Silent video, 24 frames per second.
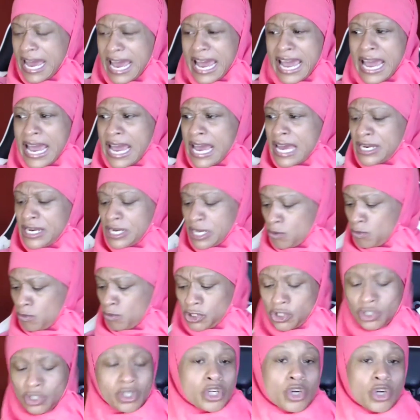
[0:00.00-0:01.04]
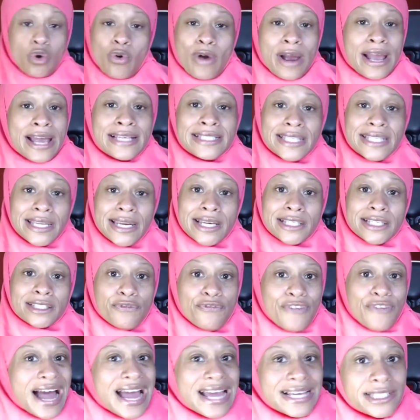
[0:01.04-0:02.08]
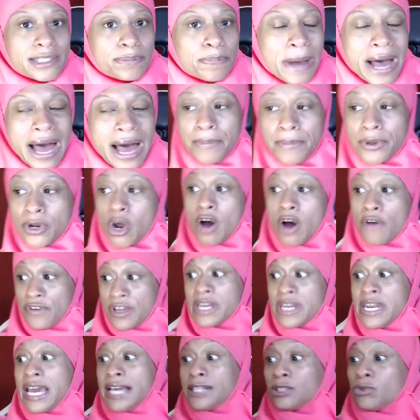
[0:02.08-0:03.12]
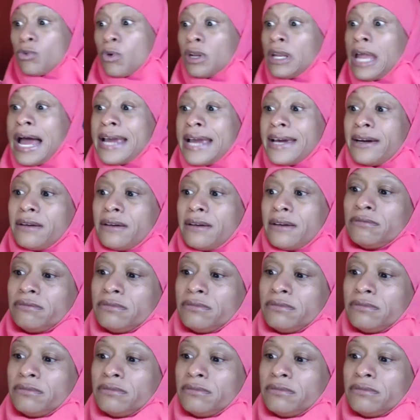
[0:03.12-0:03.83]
and it was craziness, fights popping off, and these were like